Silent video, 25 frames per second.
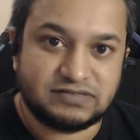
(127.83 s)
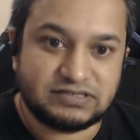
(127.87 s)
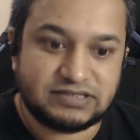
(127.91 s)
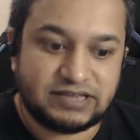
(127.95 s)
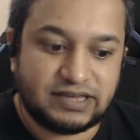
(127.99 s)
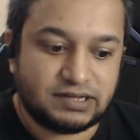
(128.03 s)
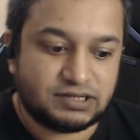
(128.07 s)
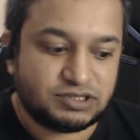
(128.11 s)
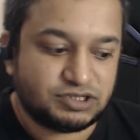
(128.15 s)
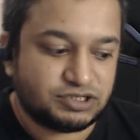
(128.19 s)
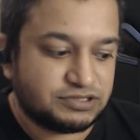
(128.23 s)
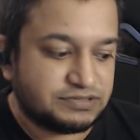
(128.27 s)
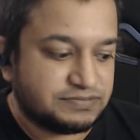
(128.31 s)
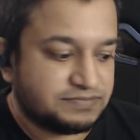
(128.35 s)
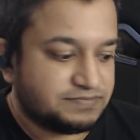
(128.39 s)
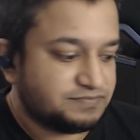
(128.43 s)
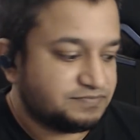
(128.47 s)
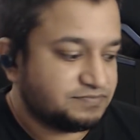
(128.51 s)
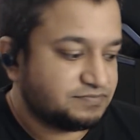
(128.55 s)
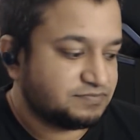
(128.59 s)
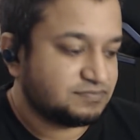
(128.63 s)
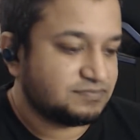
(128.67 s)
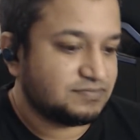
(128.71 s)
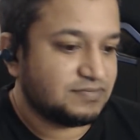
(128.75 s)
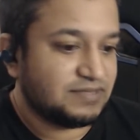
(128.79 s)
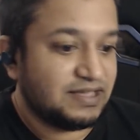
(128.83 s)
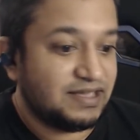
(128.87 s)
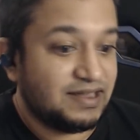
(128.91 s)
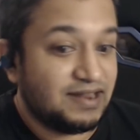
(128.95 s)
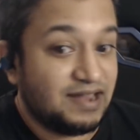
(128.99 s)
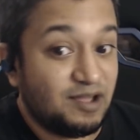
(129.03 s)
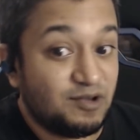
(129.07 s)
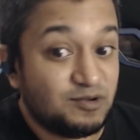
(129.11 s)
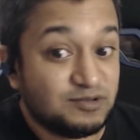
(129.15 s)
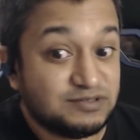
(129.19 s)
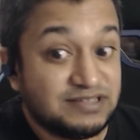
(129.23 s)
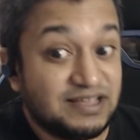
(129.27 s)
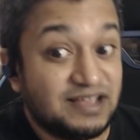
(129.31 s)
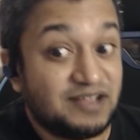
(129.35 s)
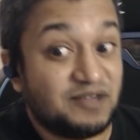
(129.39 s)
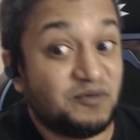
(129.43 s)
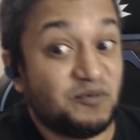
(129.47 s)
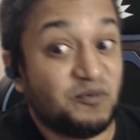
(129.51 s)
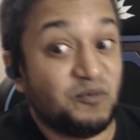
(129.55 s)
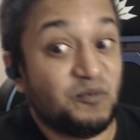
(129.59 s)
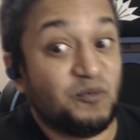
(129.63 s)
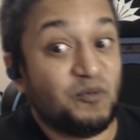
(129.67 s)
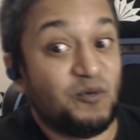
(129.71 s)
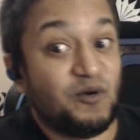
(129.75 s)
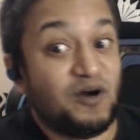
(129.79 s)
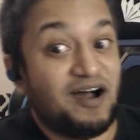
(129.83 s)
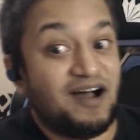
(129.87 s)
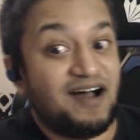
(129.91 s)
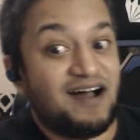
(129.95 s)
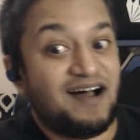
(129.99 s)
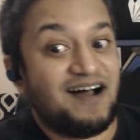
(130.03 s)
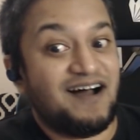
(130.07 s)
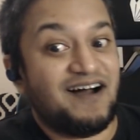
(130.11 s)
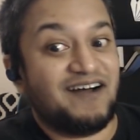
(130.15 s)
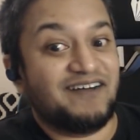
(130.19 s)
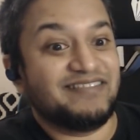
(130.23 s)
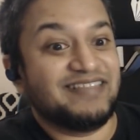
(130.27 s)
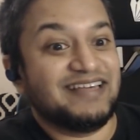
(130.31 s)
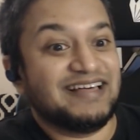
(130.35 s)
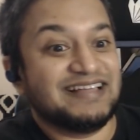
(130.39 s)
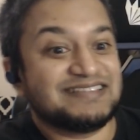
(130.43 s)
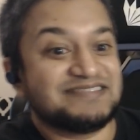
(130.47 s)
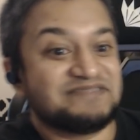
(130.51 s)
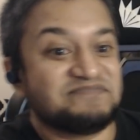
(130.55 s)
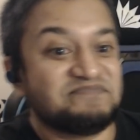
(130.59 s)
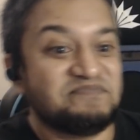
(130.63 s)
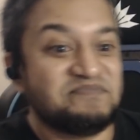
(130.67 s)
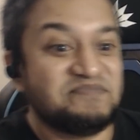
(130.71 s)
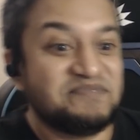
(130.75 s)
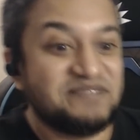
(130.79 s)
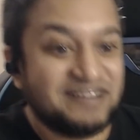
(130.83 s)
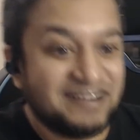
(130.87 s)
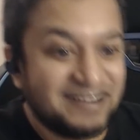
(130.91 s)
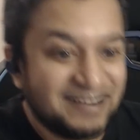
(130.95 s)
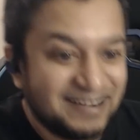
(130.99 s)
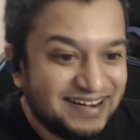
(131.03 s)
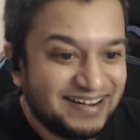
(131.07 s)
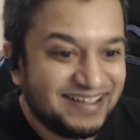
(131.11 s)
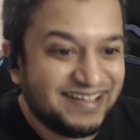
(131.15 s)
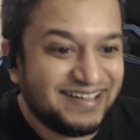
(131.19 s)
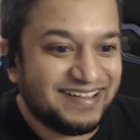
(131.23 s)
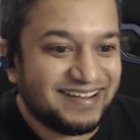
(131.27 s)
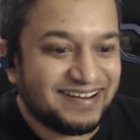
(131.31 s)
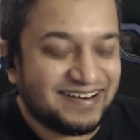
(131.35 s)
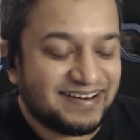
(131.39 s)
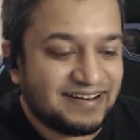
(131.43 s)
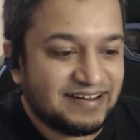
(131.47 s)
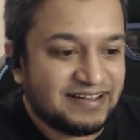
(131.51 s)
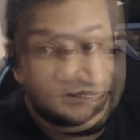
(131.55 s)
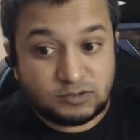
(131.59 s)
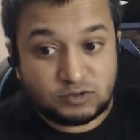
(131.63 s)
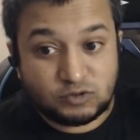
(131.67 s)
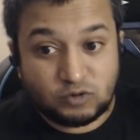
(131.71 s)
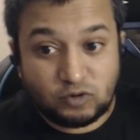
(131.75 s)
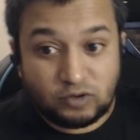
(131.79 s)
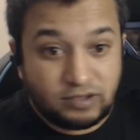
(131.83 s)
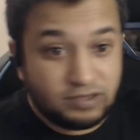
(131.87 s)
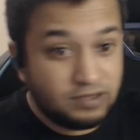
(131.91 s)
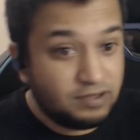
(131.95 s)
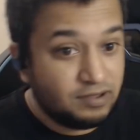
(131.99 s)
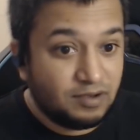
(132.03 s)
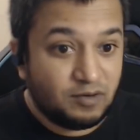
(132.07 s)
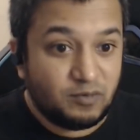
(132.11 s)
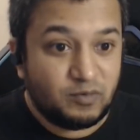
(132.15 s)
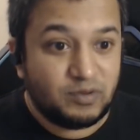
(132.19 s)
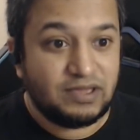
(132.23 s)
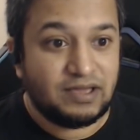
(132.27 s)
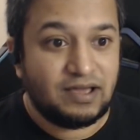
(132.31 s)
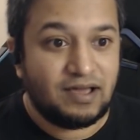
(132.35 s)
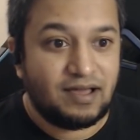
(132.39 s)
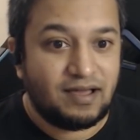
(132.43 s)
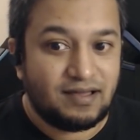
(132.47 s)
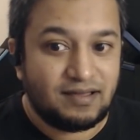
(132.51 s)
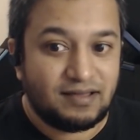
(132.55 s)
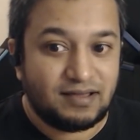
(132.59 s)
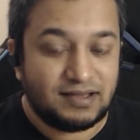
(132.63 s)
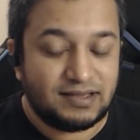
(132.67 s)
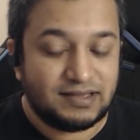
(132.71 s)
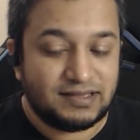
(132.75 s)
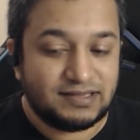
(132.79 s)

sketch. And I was like, wow, that's brilliant. So here we are.